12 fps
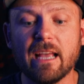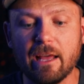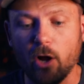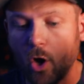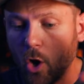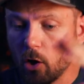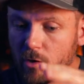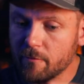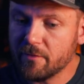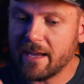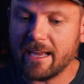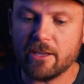and all
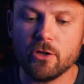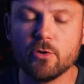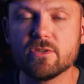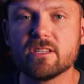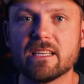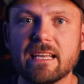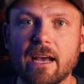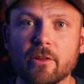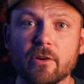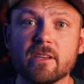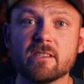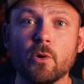of that used
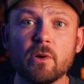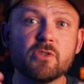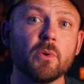together is going